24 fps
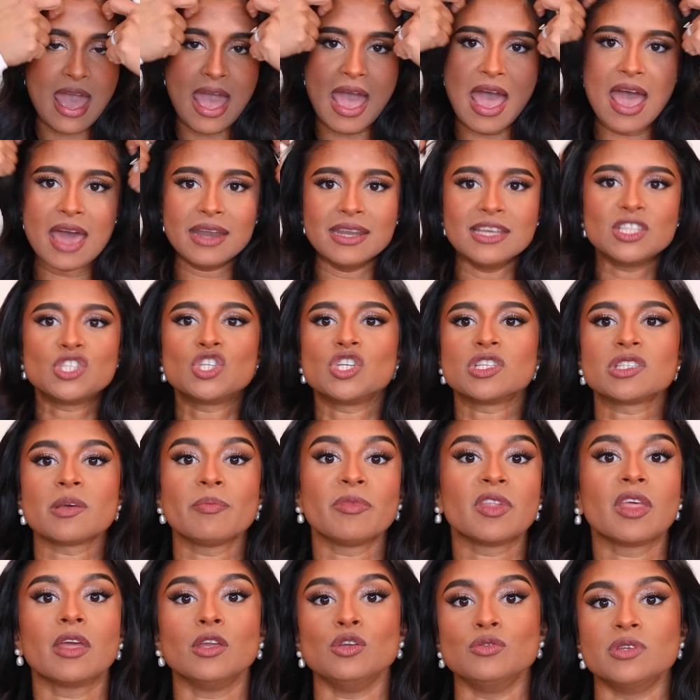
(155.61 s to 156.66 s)
and it's just
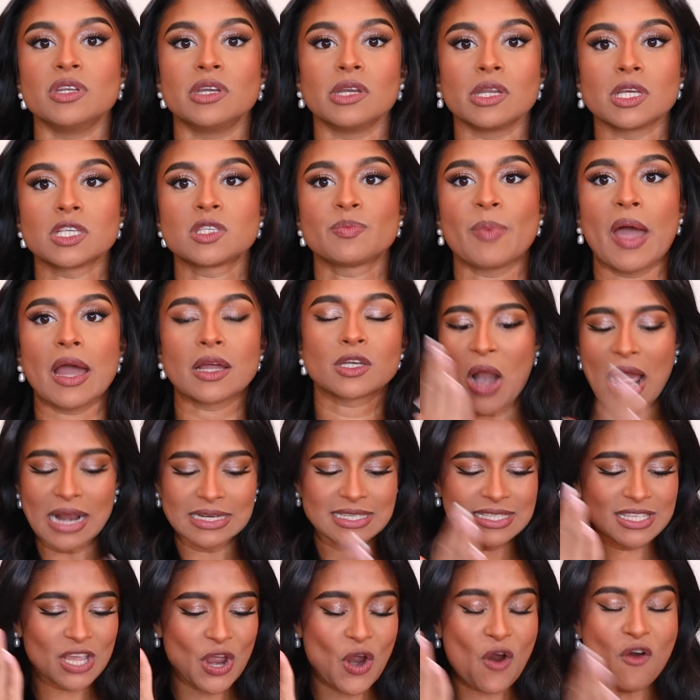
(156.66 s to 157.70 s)
something that you didn't expect.
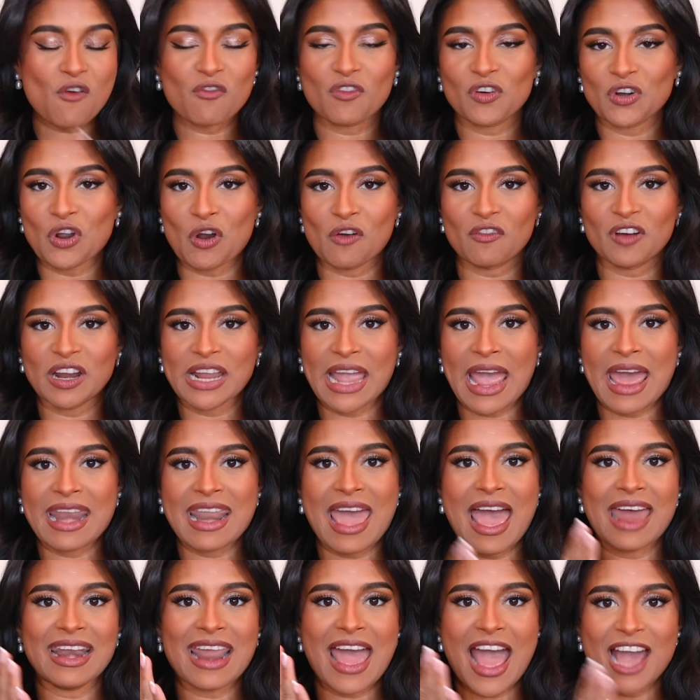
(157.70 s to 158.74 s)
Practice it over and over again
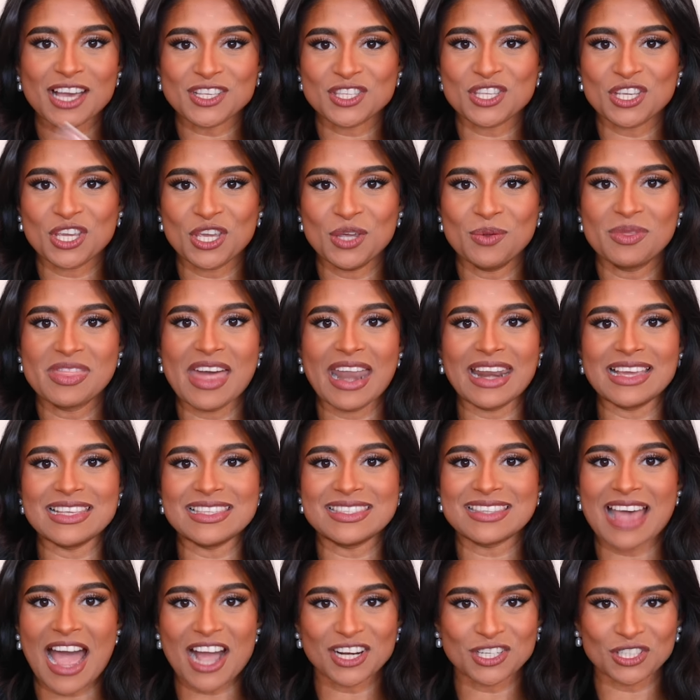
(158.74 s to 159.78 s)
and execute that
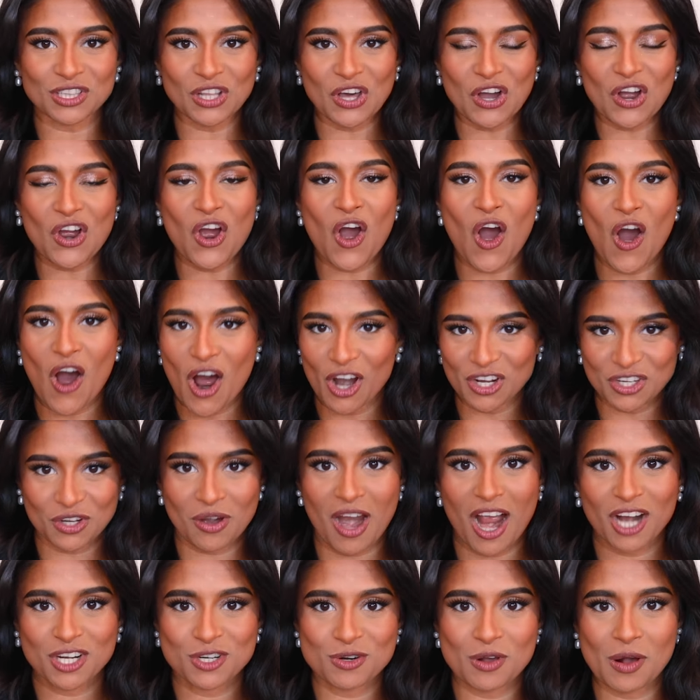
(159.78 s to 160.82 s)
exact look on your
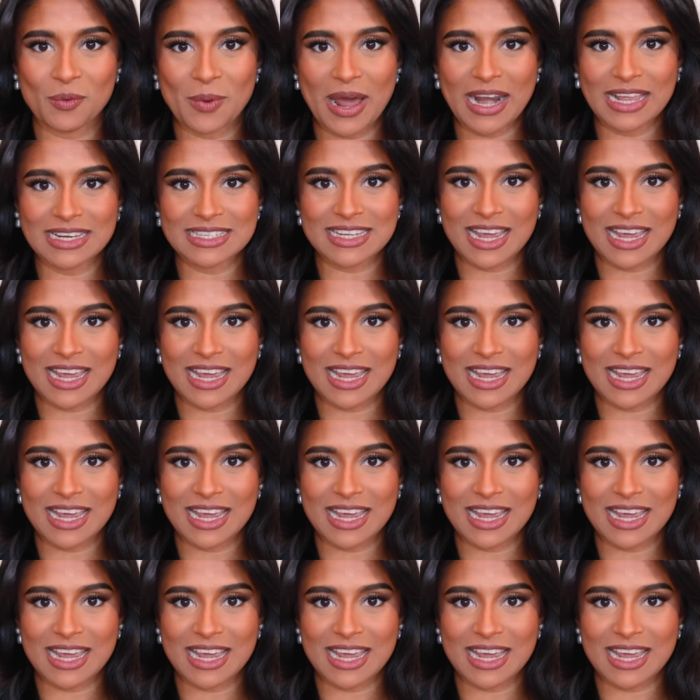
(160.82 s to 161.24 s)
actual wedding